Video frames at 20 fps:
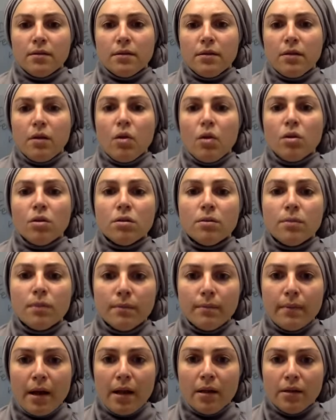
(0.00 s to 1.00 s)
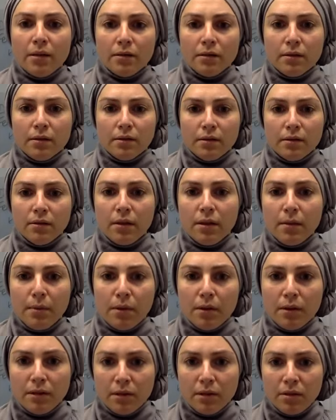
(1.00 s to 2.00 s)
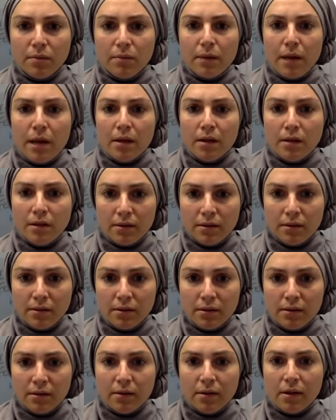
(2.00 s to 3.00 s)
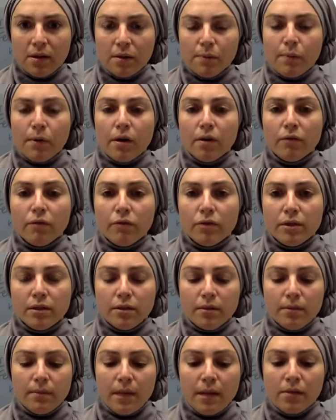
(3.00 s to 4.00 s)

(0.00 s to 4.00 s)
The ultimate balance, the ability to balance mm. is part of wisdom.